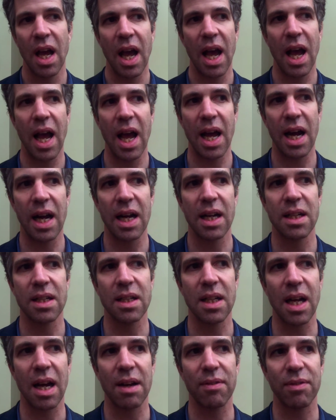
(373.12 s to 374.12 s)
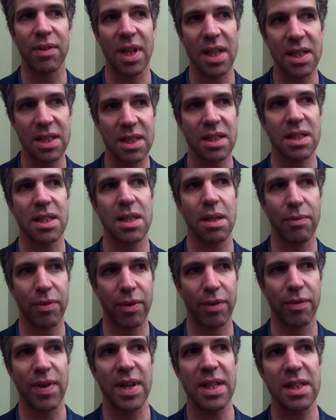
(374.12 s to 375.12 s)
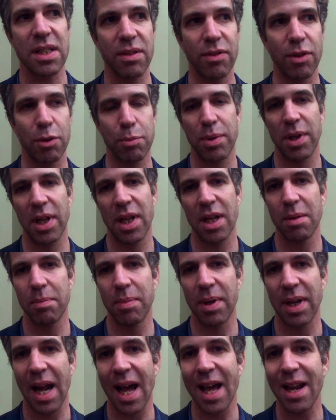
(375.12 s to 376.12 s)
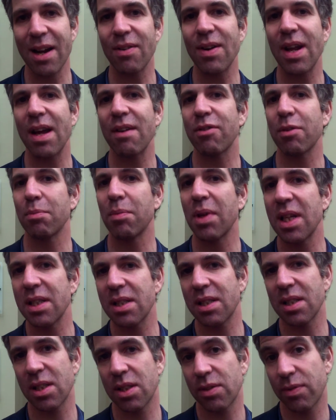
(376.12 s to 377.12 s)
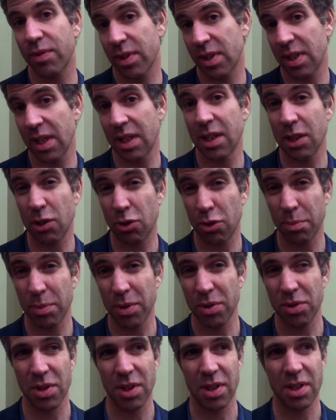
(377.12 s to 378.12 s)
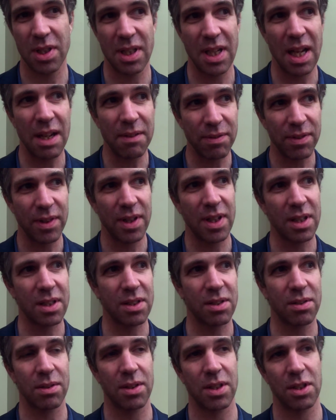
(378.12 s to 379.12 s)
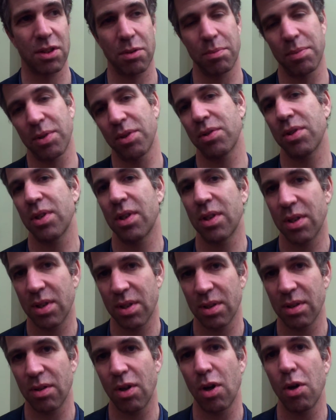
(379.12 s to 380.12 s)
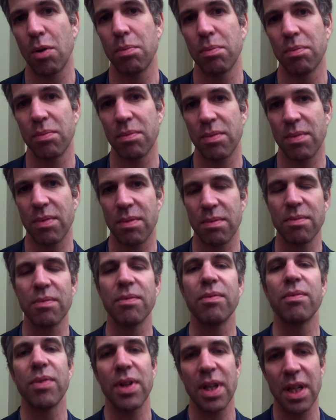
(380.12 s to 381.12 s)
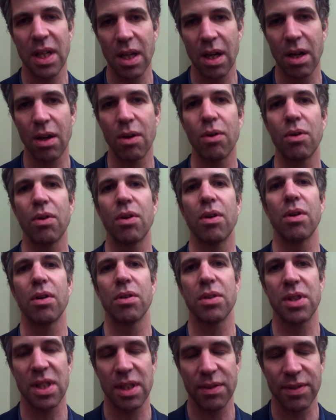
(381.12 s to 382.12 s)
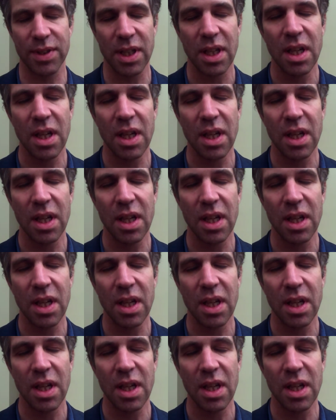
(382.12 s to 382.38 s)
and I've licensed them for festival play, but I don't have them licensed for, say, distribution to Netflix or distribution to home video or TV.